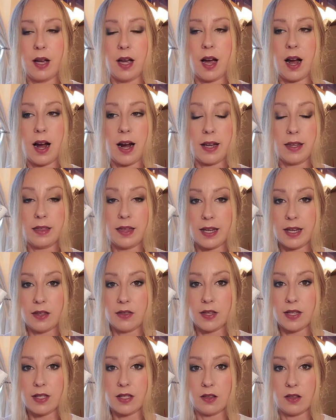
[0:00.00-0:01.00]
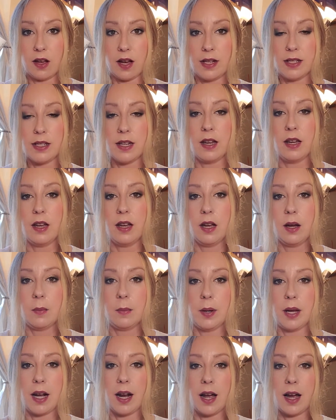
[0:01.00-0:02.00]
I like this a lot,
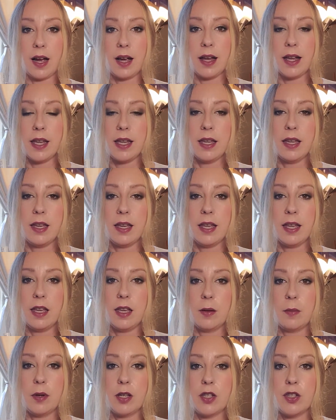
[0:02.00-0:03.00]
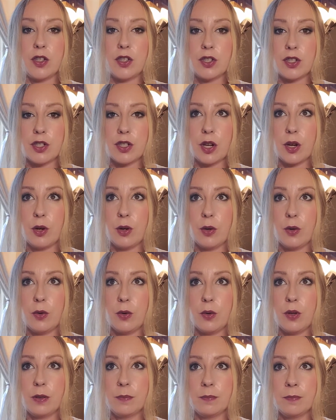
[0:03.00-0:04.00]
but I am
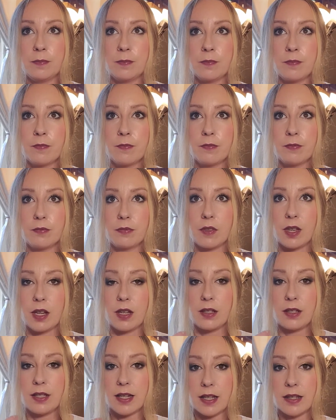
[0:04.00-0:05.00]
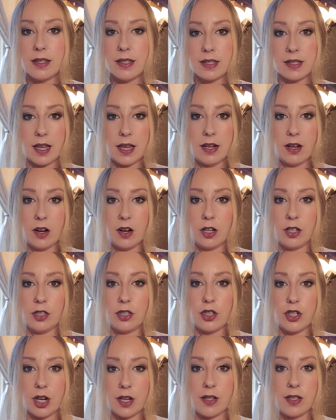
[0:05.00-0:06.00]
so dead set on
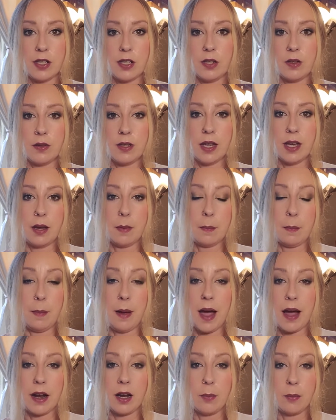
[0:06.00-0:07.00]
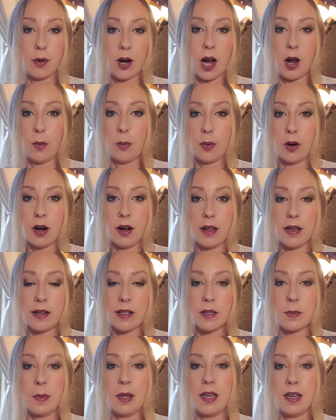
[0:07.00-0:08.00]
just using MAC brow
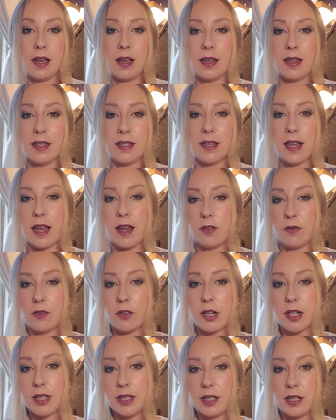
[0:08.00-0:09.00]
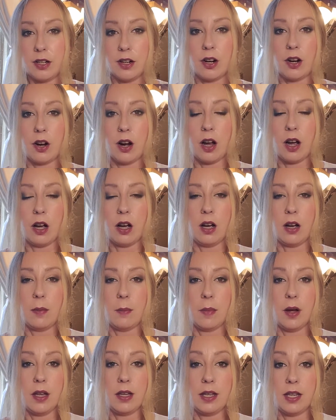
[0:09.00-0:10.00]
products, because every year
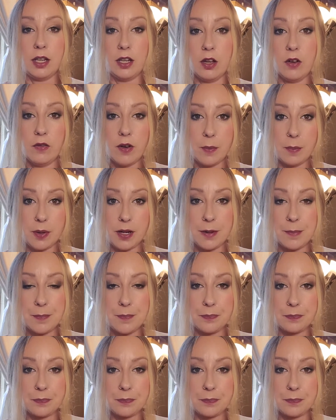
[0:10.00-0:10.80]
in November,